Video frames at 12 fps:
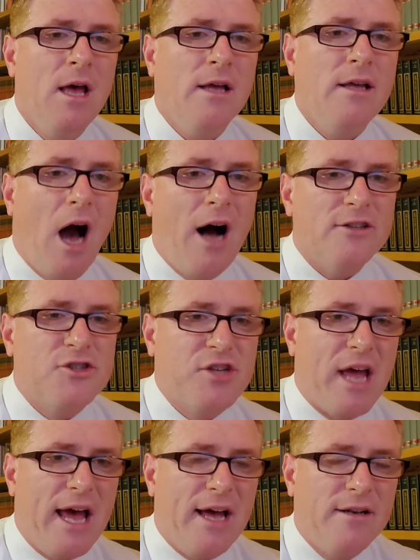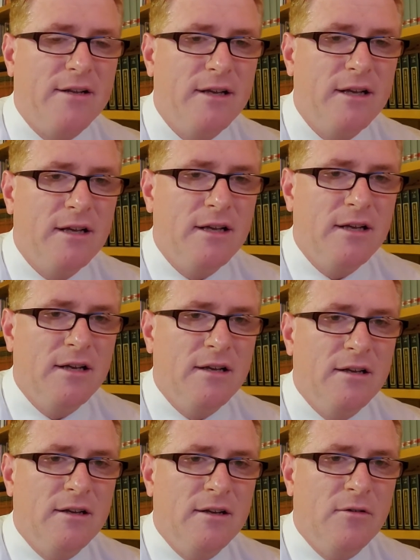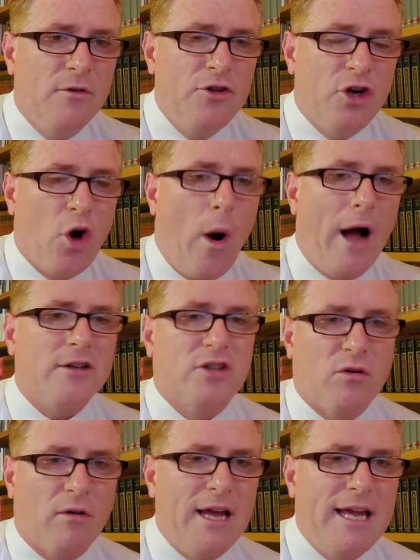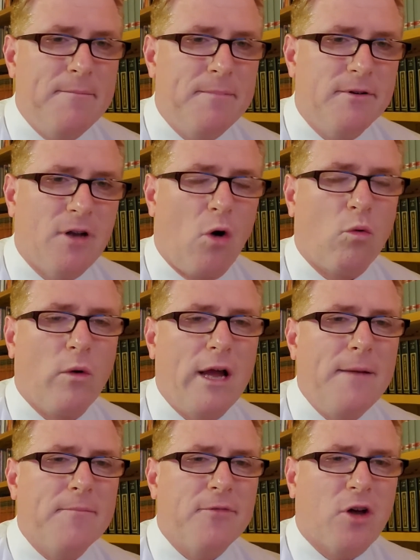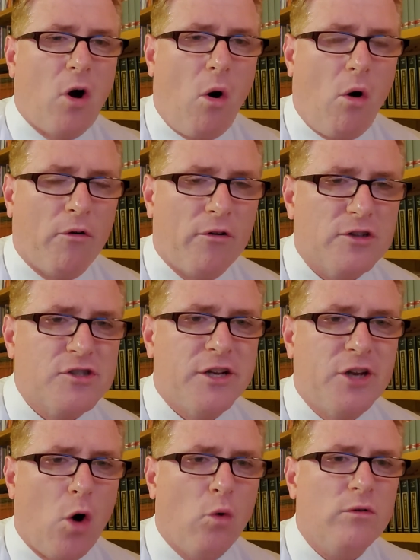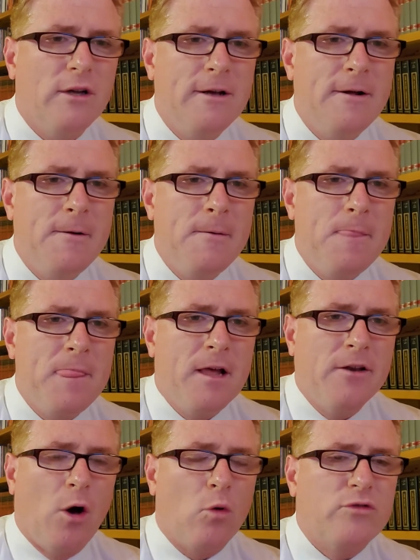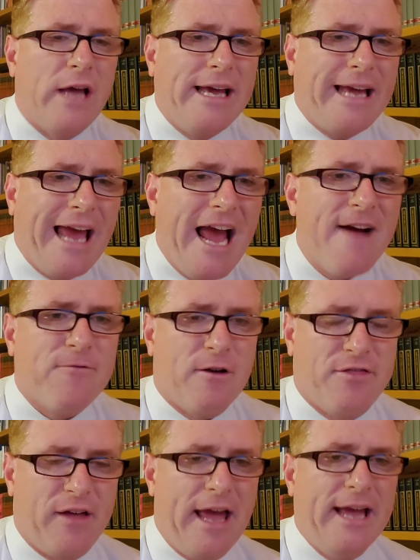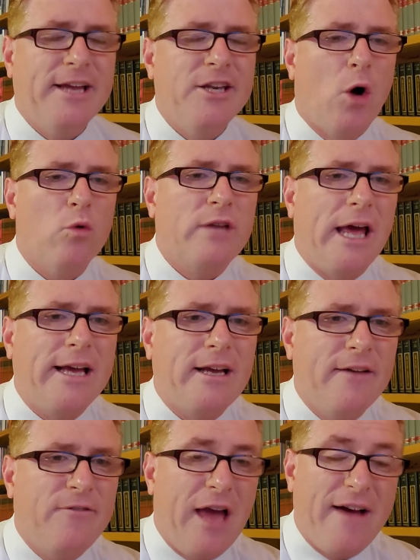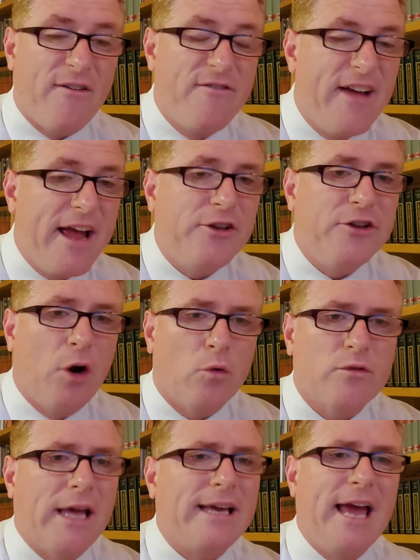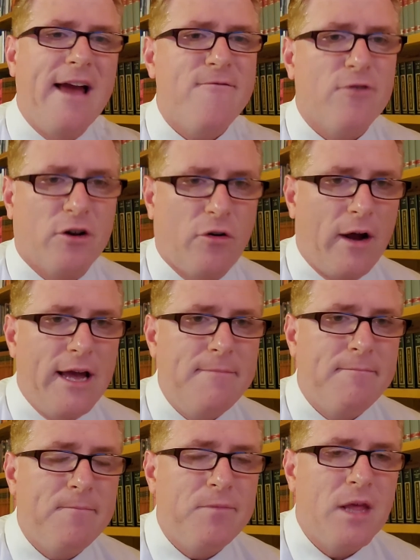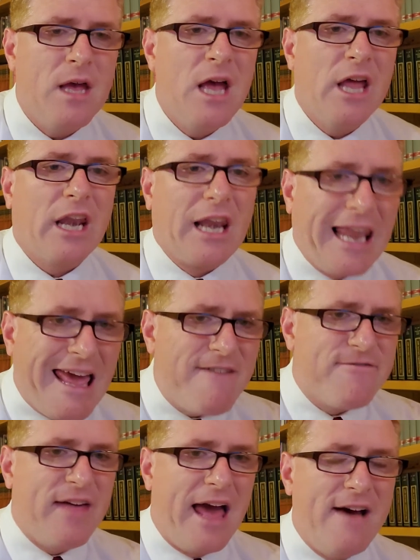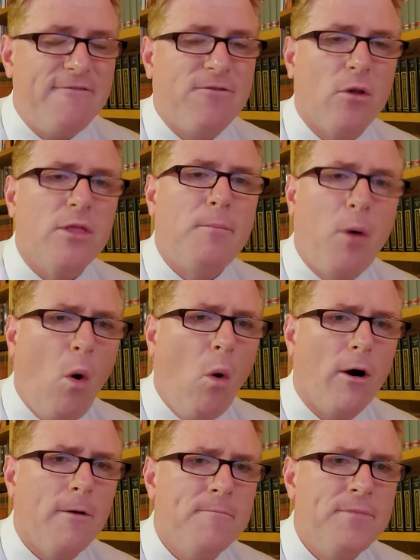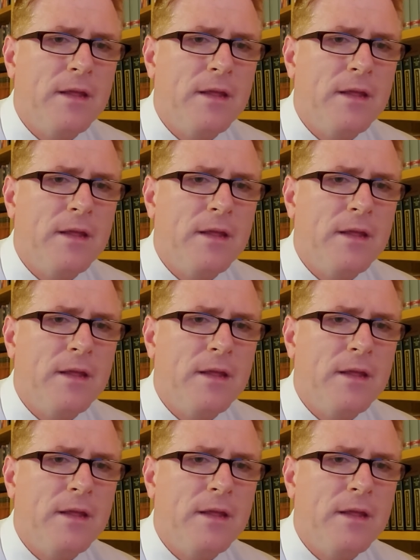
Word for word: God said, when you go out to reap, don't reap the corners and don't don't take everything and don't take if you have a vineyard, don't take every grape Leave that for the poor.